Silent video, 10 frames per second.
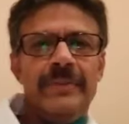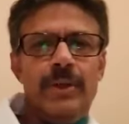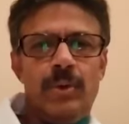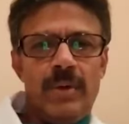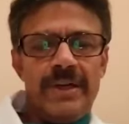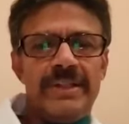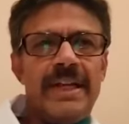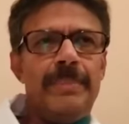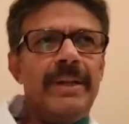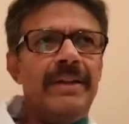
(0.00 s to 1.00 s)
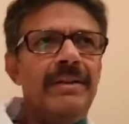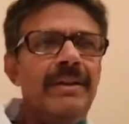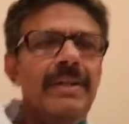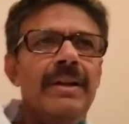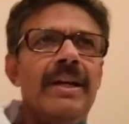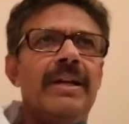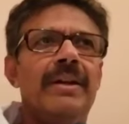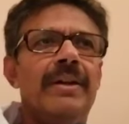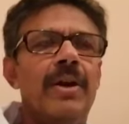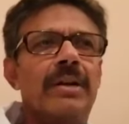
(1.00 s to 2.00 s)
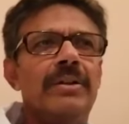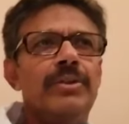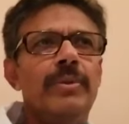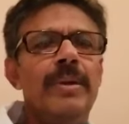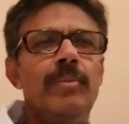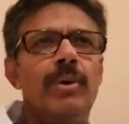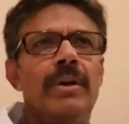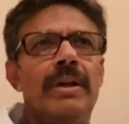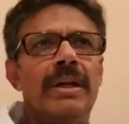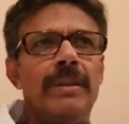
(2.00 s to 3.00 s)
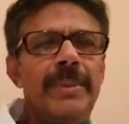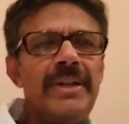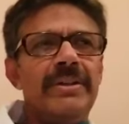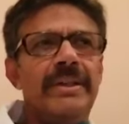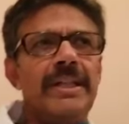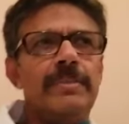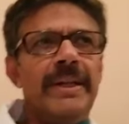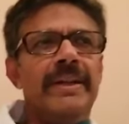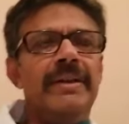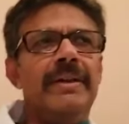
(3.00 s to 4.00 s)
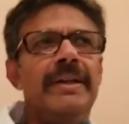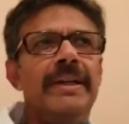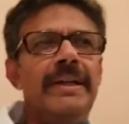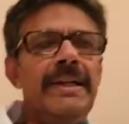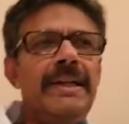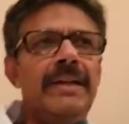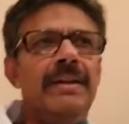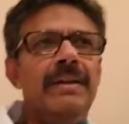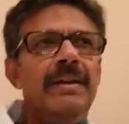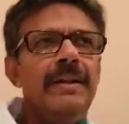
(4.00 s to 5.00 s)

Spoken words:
they know what is happening. And doctors should be more patient, explaining in detail.